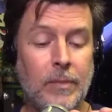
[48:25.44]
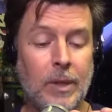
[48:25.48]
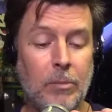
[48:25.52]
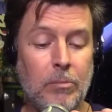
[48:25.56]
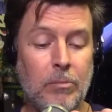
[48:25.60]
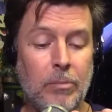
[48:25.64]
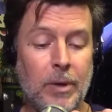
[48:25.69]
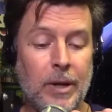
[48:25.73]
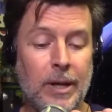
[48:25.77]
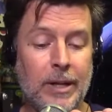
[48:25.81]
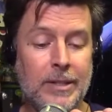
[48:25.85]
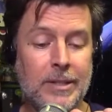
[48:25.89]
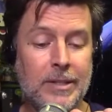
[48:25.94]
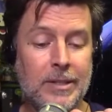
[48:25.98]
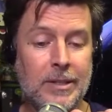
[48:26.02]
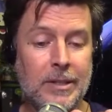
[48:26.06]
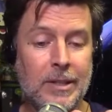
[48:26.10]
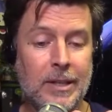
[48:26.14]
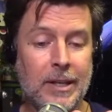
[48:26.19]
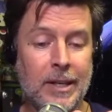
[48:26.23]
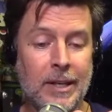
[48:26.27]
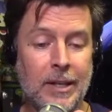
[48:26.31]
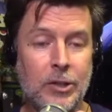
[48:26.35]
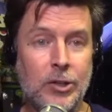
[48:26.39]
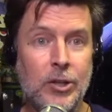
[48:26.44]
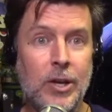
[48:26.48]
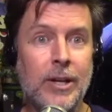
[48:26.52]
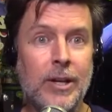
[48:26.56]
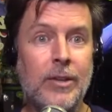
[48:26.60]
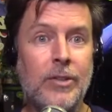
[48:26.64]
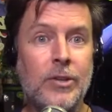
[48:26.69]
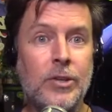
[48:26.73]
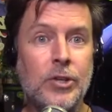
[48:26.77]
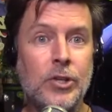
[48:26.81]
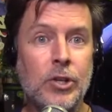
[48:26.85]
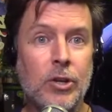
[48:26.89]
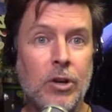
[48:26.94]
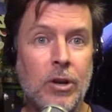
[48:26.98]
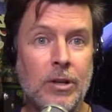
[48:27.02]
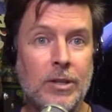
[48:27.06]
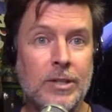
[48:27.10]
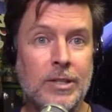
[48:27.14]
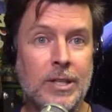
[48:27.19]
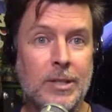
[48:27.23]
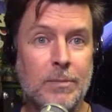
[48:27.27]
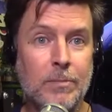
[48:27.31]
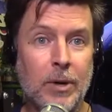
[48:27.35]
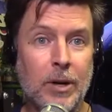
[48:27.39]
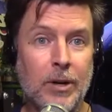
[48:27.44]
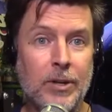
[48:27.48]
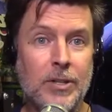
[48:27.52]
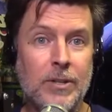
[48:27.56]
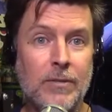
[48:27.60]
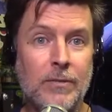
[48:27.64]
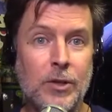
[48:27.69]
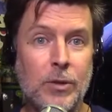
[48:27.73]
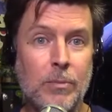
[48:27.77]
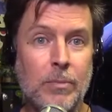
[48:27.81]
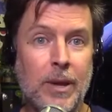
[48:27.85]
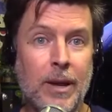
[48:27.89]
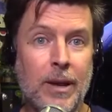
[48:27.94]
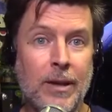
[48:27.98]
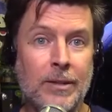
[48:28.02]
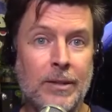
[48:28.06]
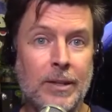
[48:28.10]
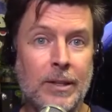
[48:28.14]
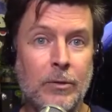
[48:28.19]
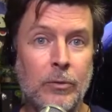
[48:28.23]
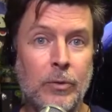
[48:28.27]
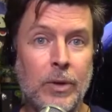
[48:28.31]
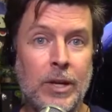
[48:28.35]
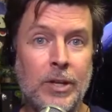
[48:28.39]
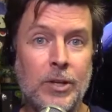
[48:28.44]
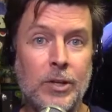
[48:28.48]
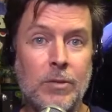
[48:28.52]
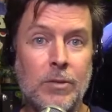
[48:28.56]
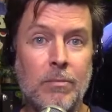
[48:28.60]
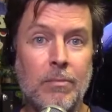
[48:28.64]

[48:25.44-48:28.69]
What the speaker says: But Jonathan Chong says parts of Japan can reach